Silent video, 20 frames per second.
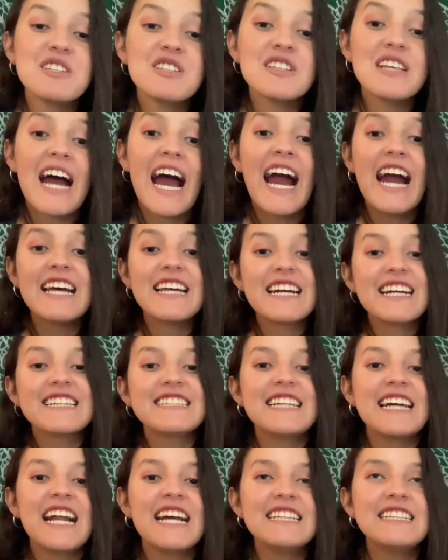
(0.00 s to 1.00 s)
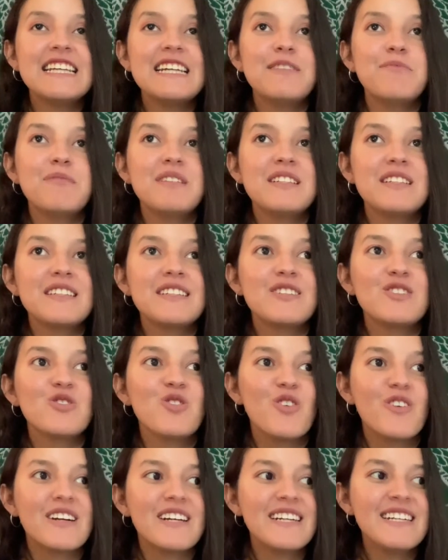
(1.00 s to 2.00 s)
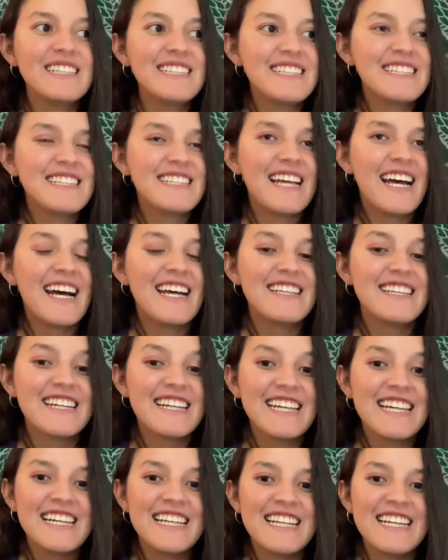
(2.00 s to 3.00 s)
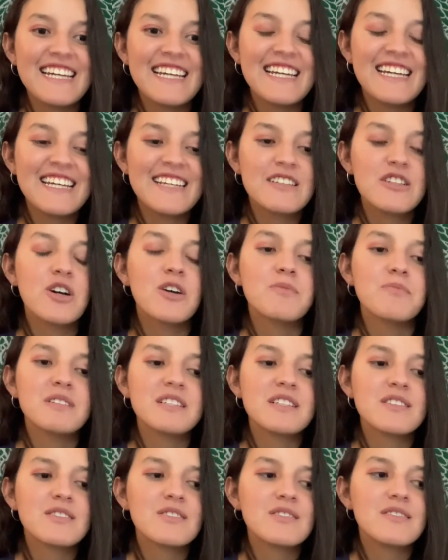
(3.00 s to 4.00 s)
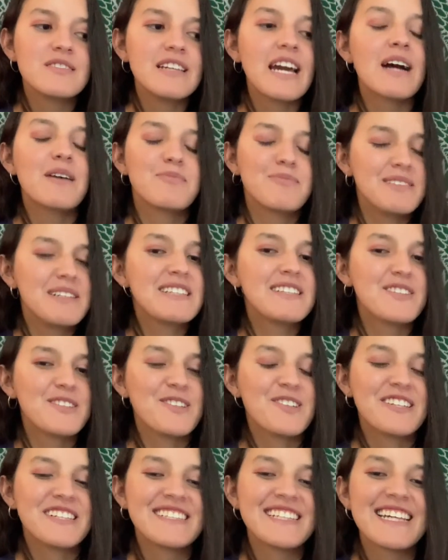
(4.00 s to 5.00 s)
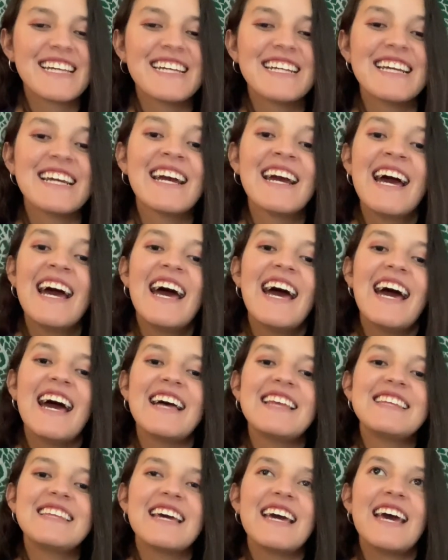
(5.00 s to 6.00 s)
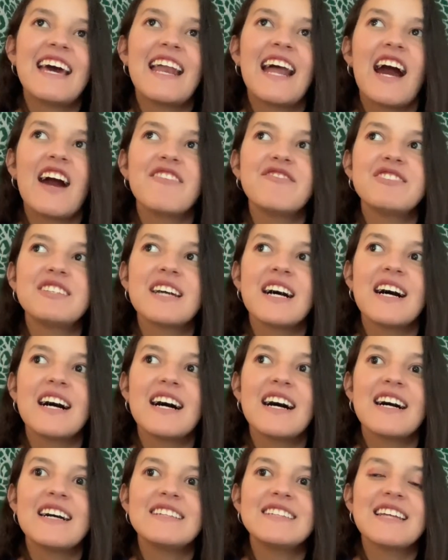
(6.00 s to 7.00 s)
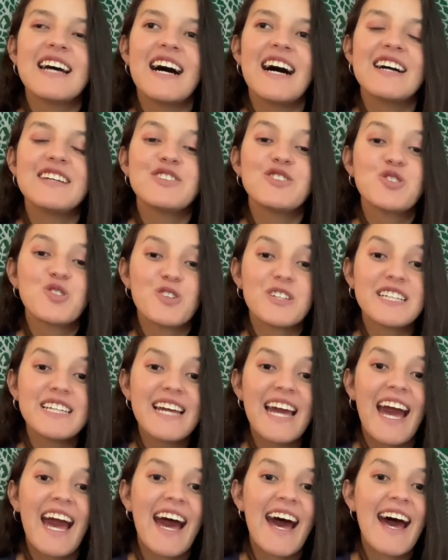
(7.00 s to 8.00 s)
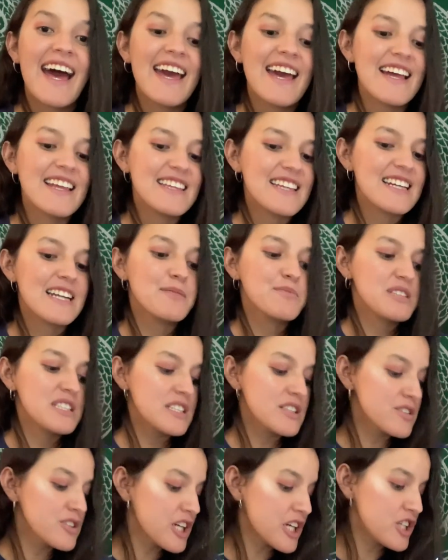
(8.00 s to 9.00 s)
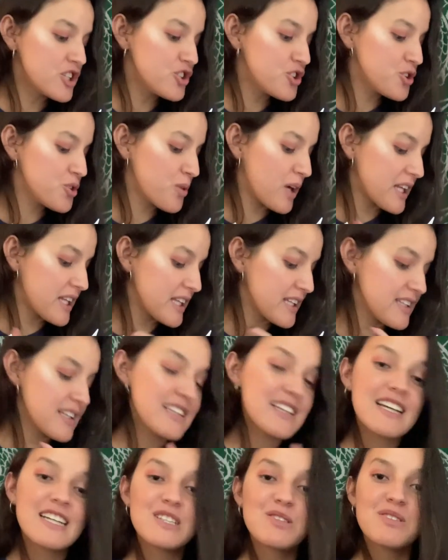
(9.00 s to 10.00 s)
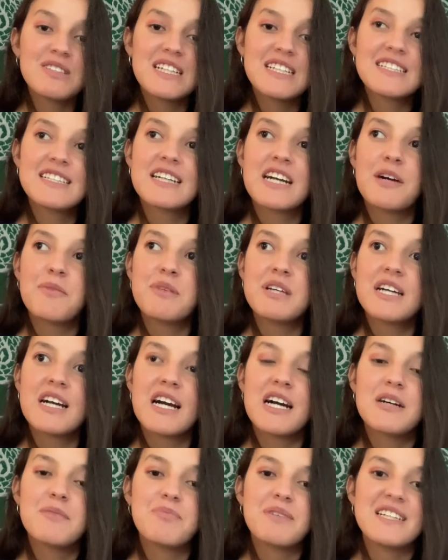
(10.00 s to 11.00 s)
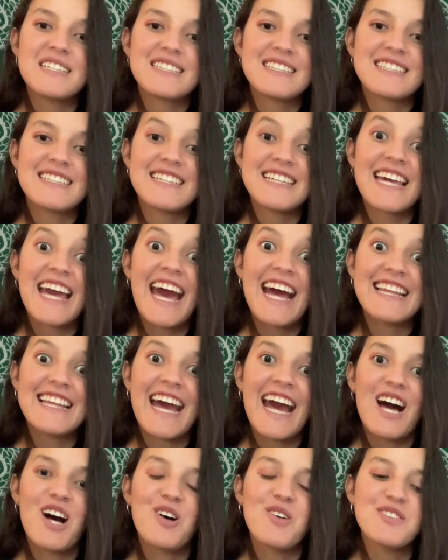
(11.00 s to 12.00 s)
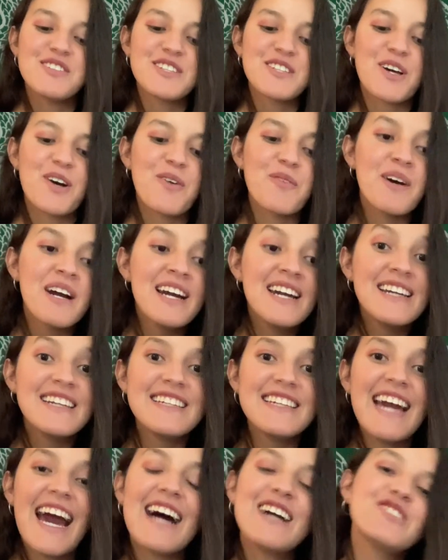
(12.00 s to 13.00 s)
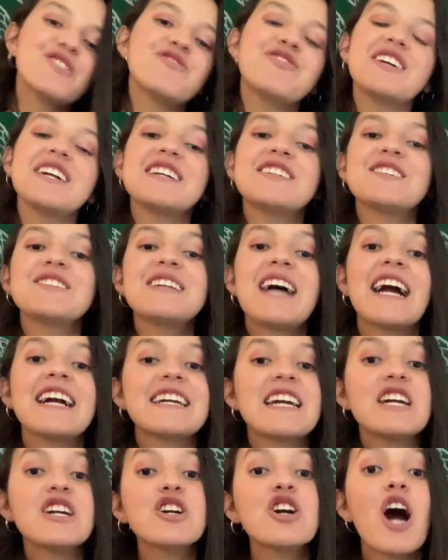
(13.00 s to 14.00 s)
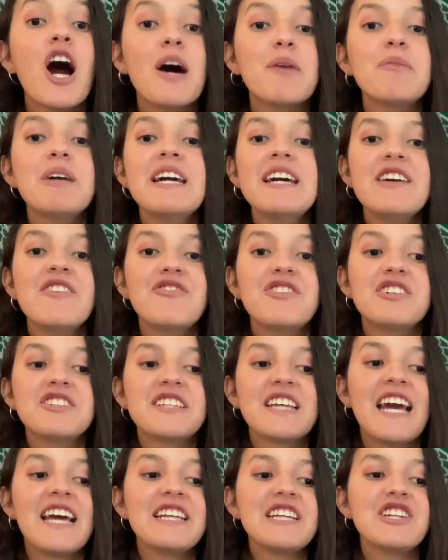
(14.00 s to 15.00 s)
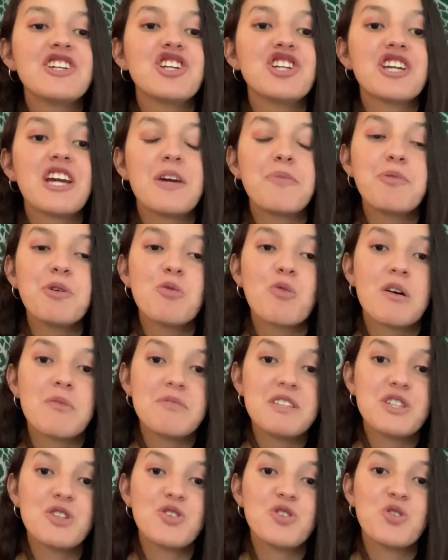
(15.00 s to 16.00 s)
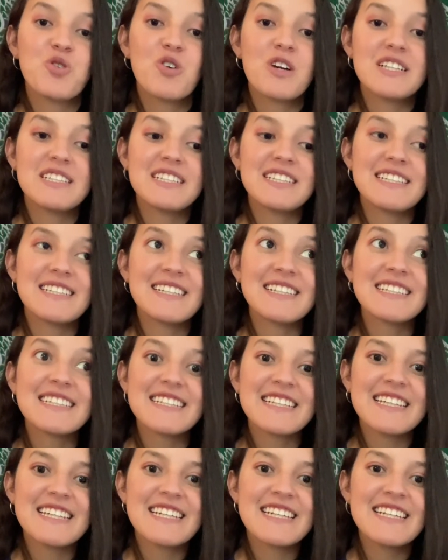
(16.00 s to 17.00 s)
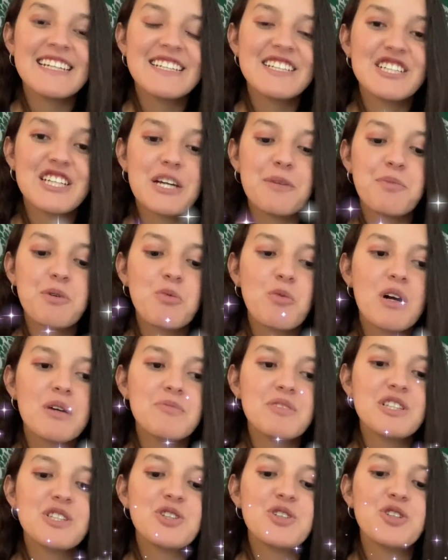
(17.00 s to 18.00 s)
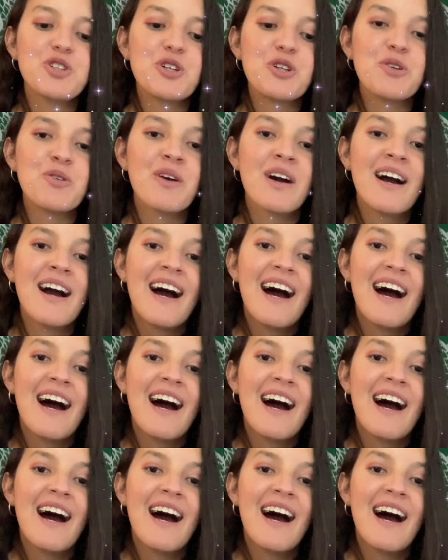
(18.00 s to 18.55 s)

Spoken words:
Like I said, I did Mrs. Norris, the kitty. No, Mrs. Norris, the kitty. And then I've done the sorting hat. And then I'm still going to do, I think the next one that's coming up is an owl. So yeah, don't forget to like and comment if there's any shape you want me to do or any Disney shape you want me to do.